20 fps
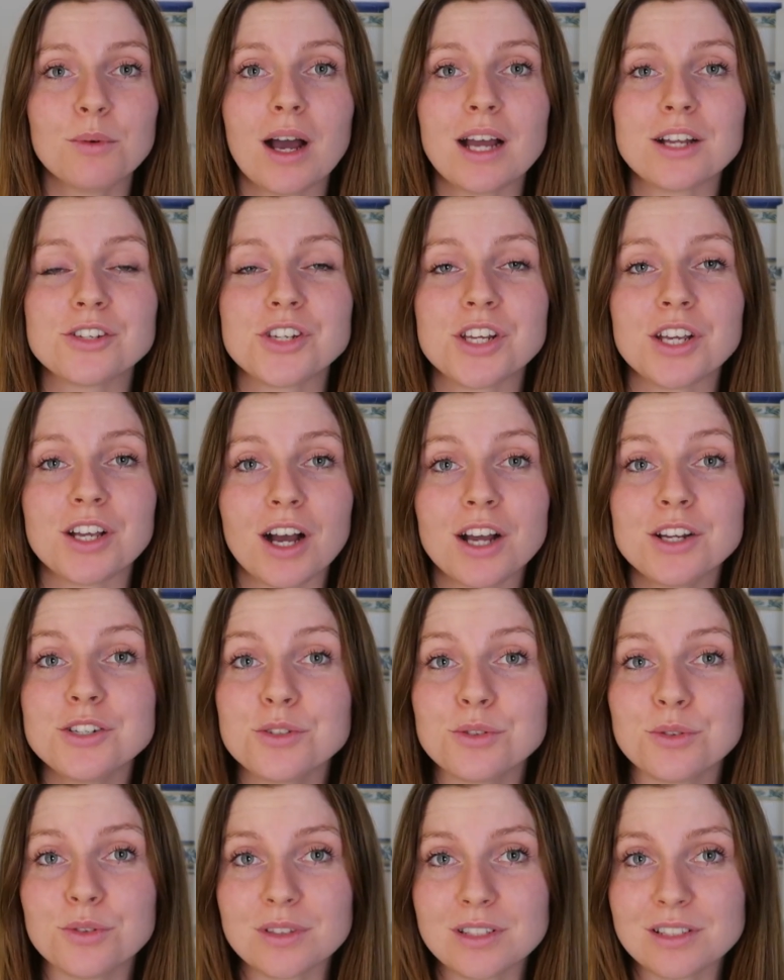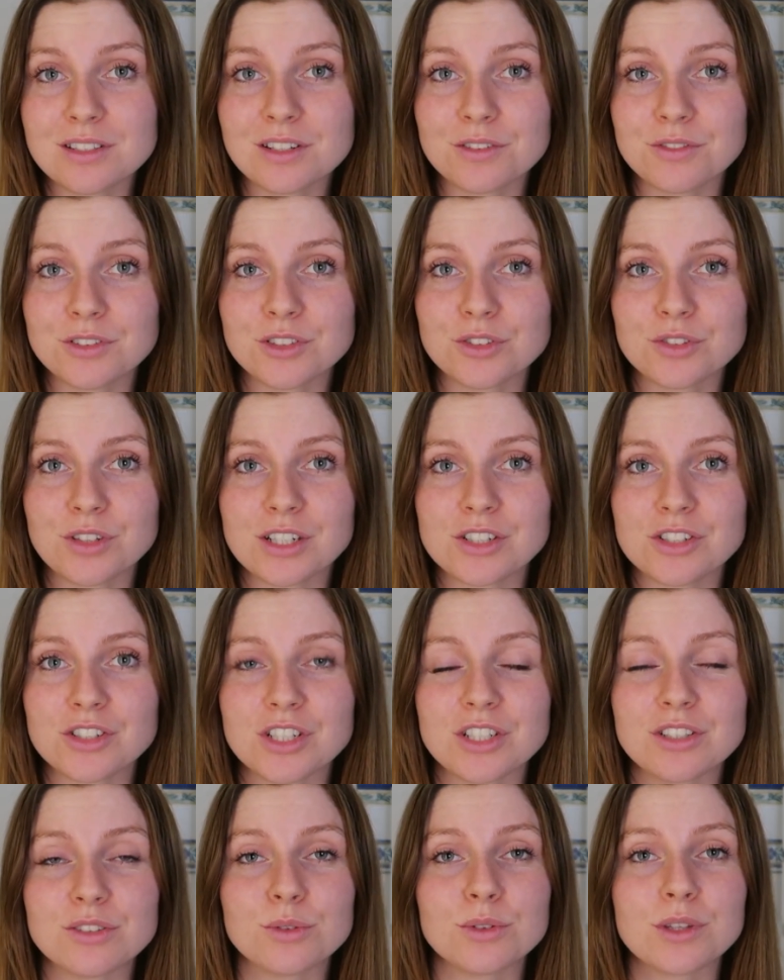will actually guide you through these different
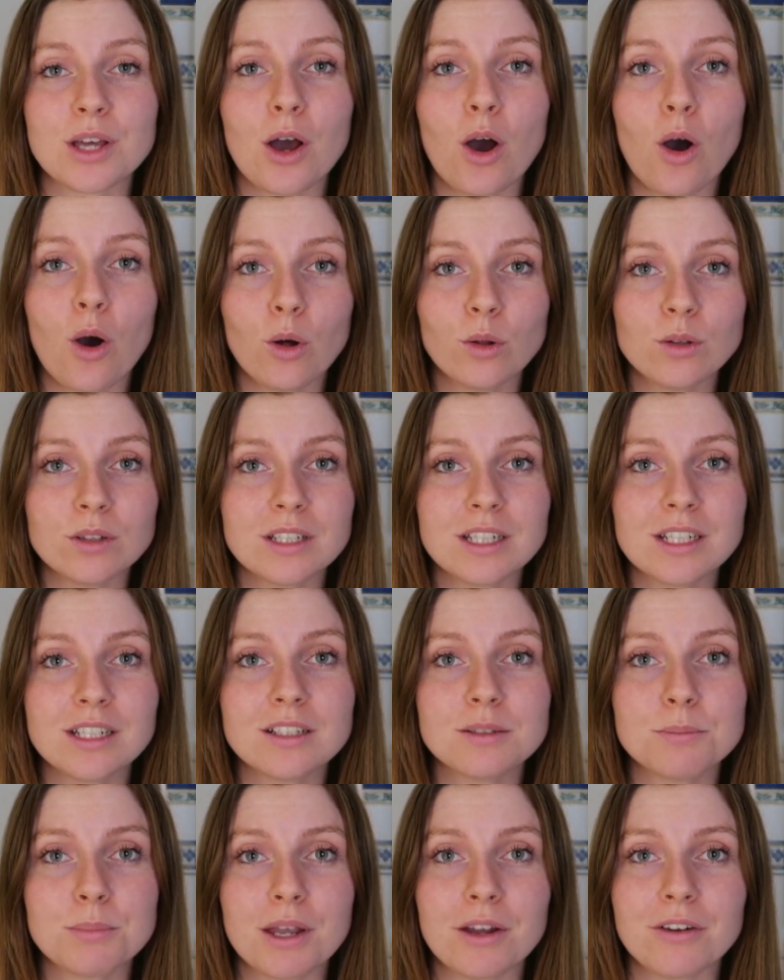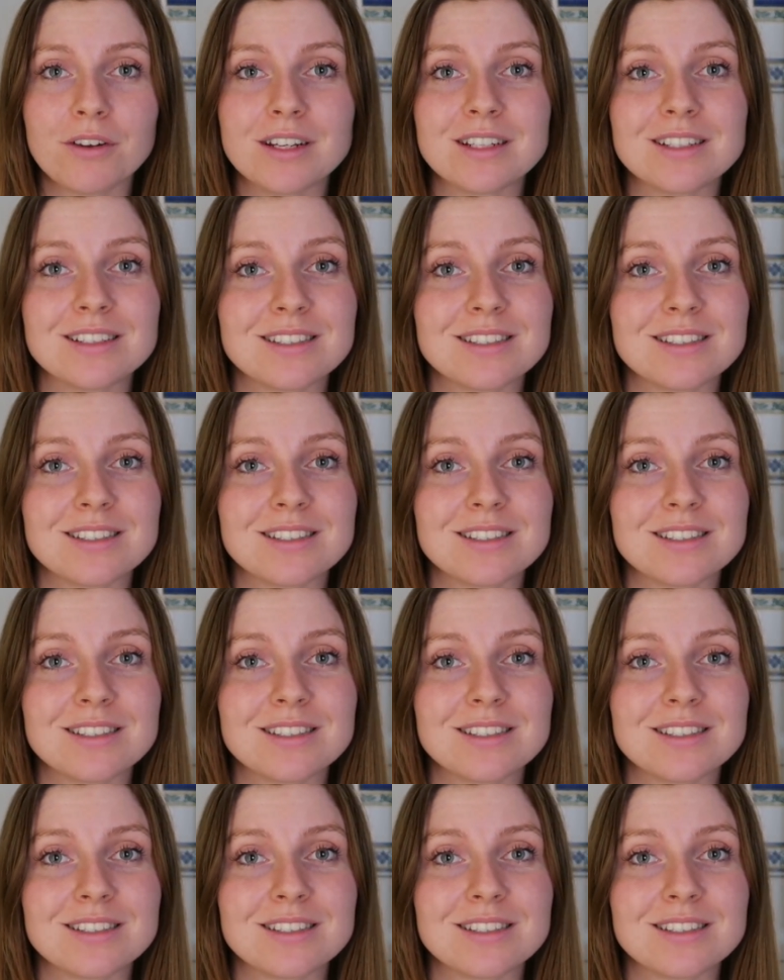strategies through their holding period